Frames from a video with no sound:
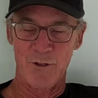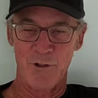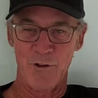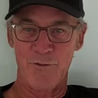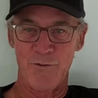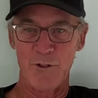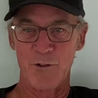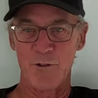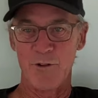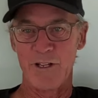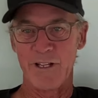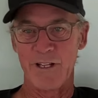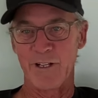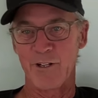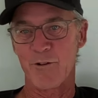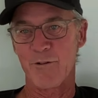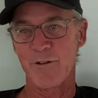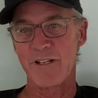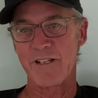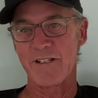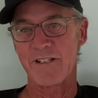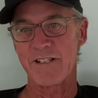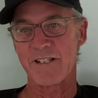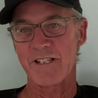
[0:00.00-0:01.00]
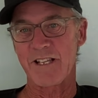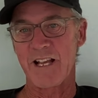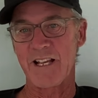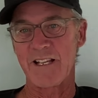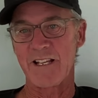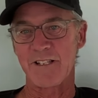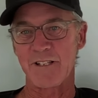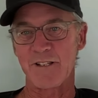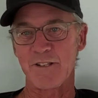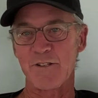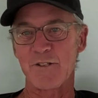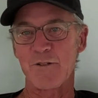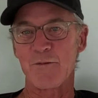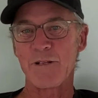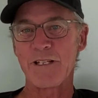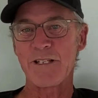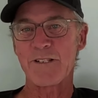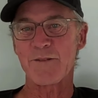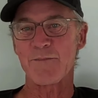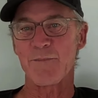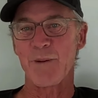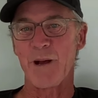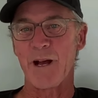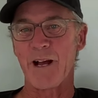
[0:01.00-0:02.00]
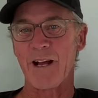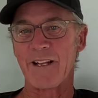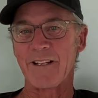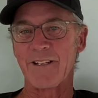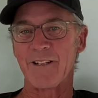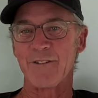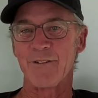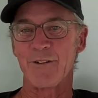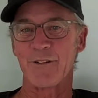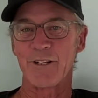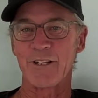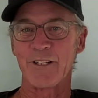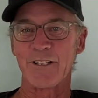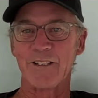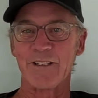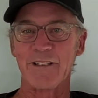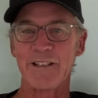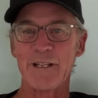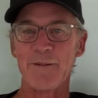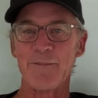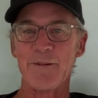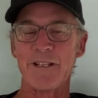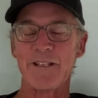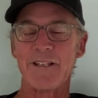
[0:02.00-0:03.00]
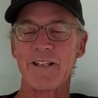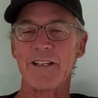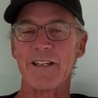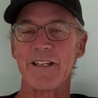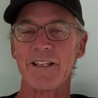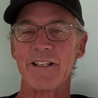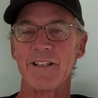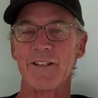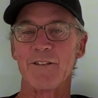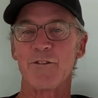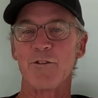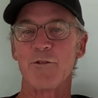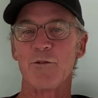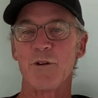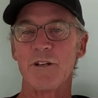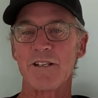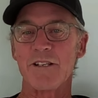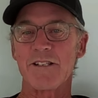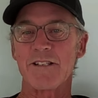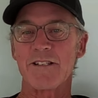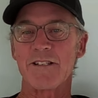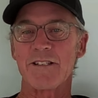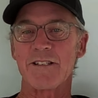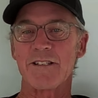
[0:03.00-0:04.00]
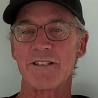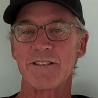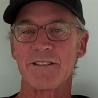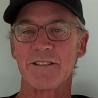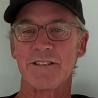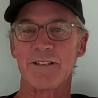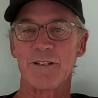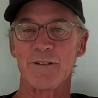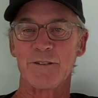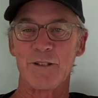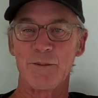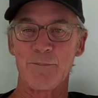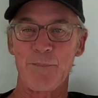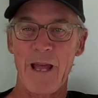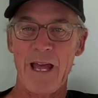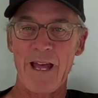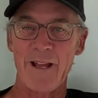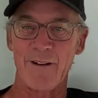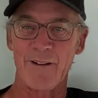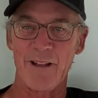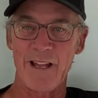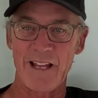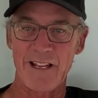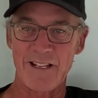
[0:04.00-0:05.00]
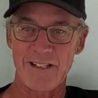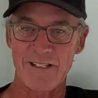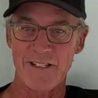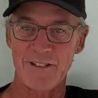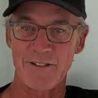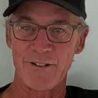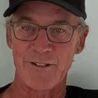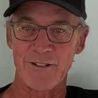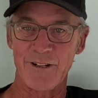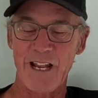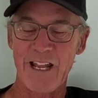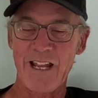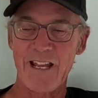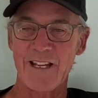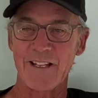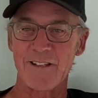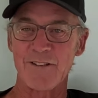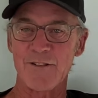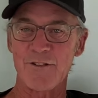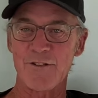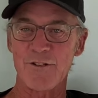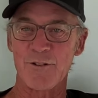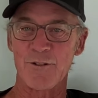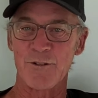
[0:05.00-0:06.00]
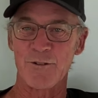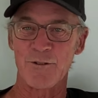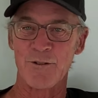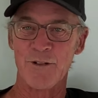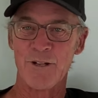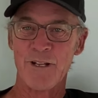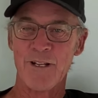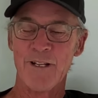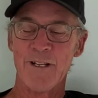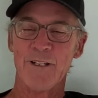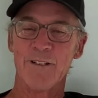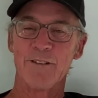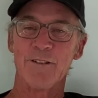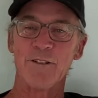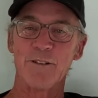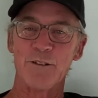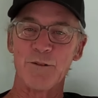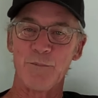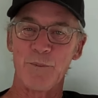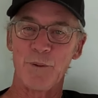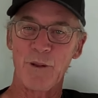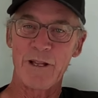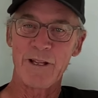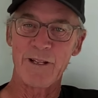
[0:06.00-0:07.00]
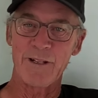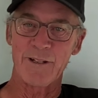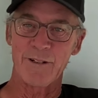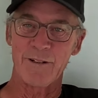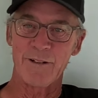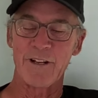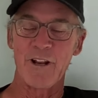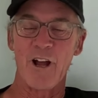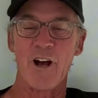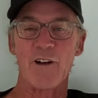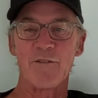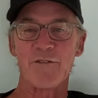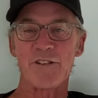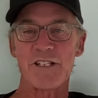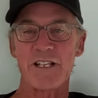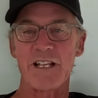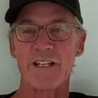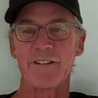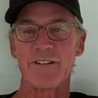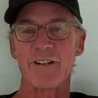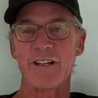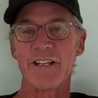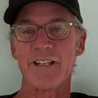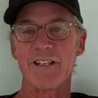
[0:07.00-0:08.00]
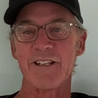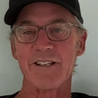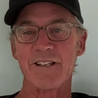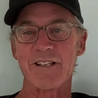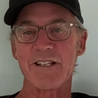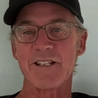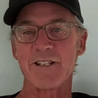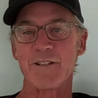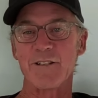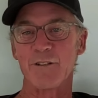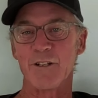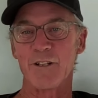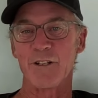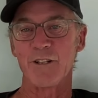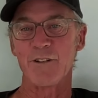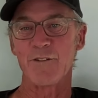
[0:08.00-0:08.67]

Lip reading: if you increase the size of the sweet spot, you're going to limit the twist that the paddle has in your hand. So to the player, an off-center hit is still going to